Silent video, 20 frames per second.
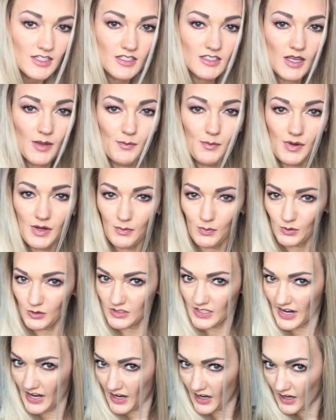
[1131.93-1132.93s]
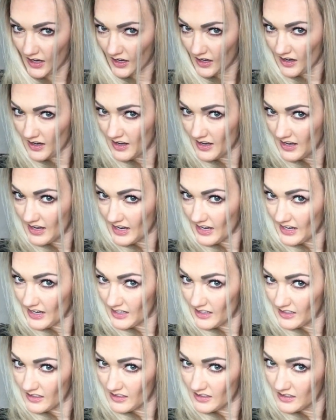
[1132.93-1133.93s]
Some people's hair
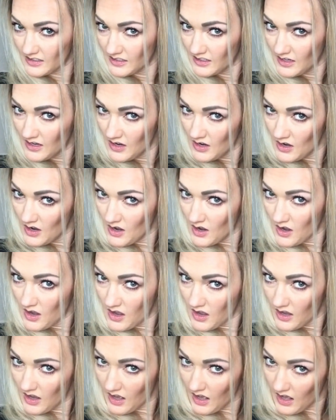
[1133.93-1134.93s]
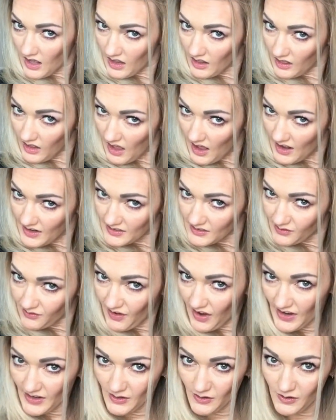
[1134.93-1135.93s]
is a lot
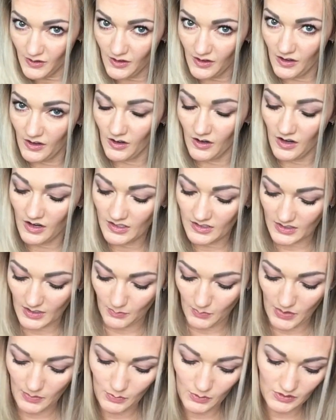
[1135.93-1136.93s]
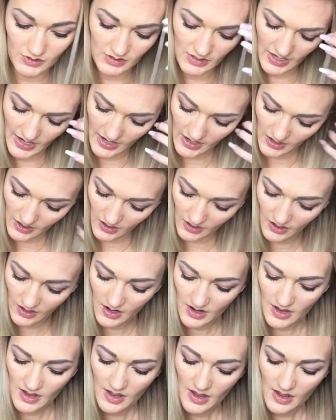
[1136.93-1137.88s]
finer. Some people's hair